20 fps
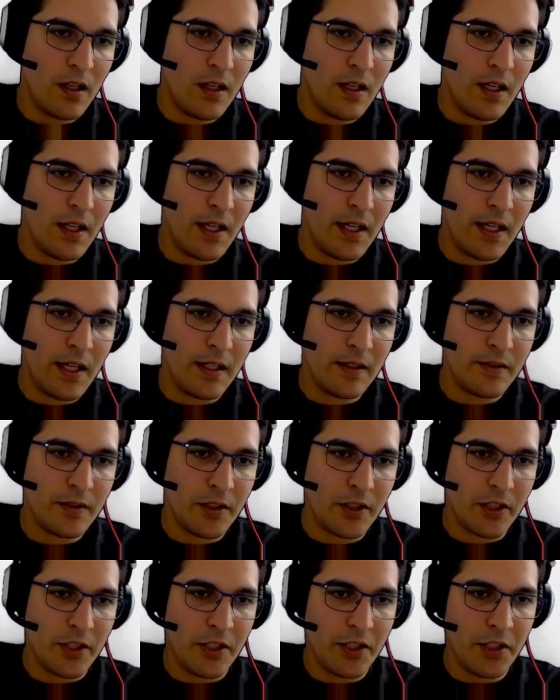and the
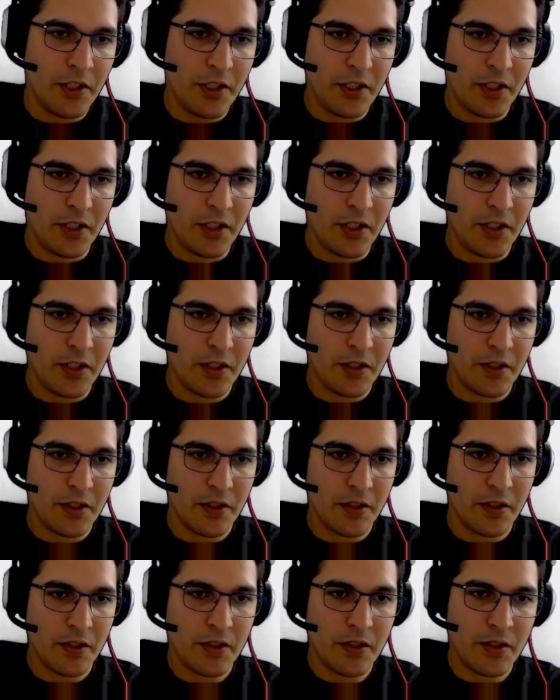key
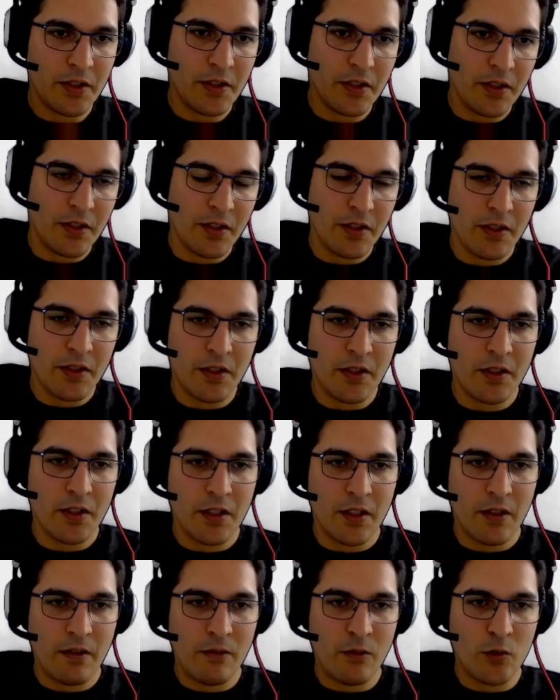
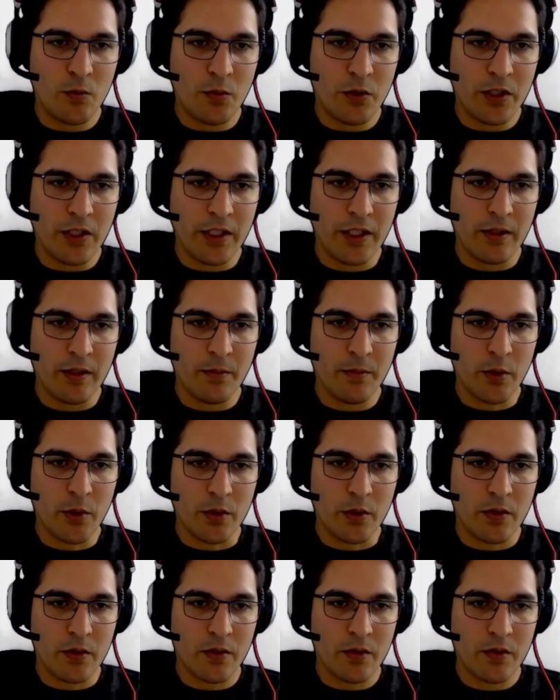would be the
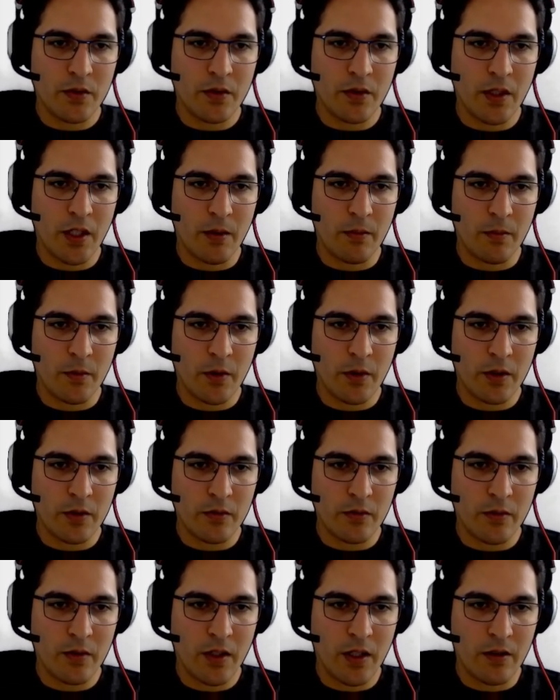input. I'm going to
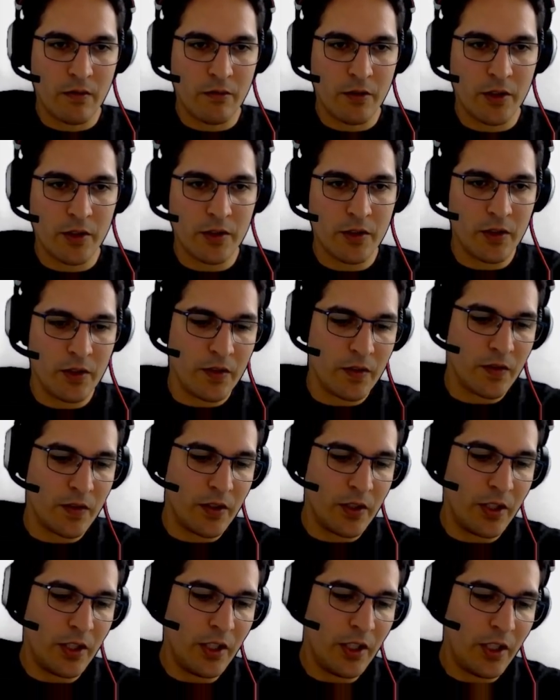convert this
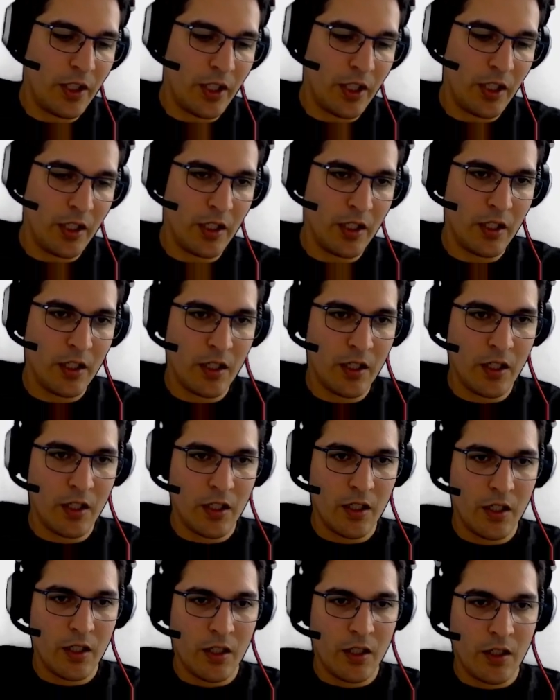key
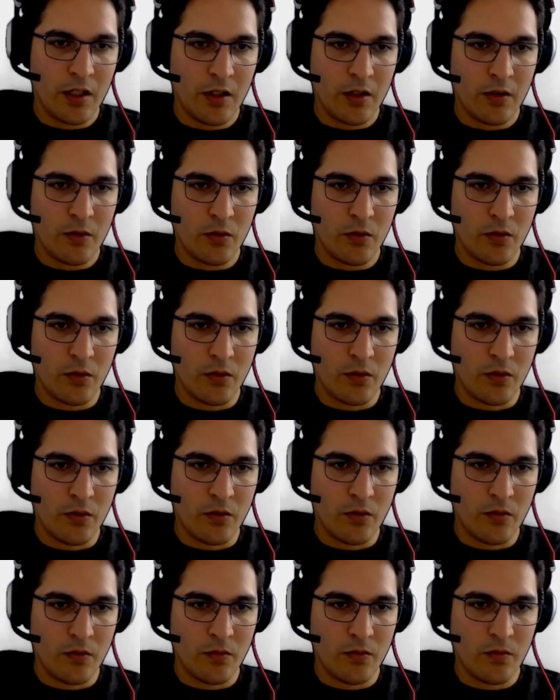to
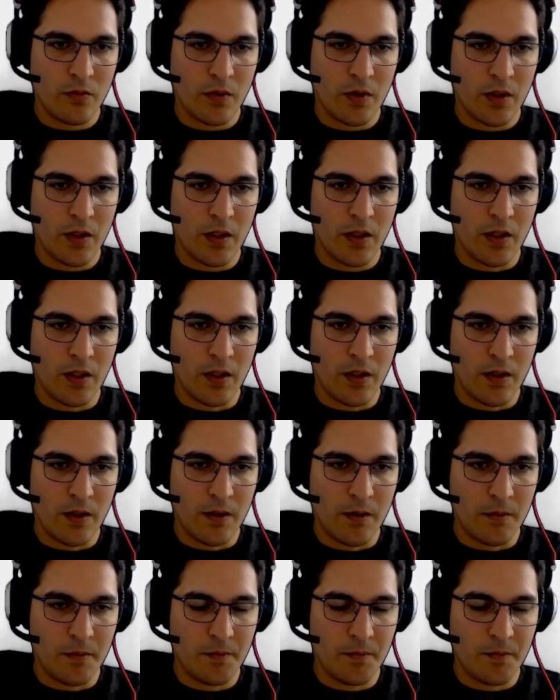a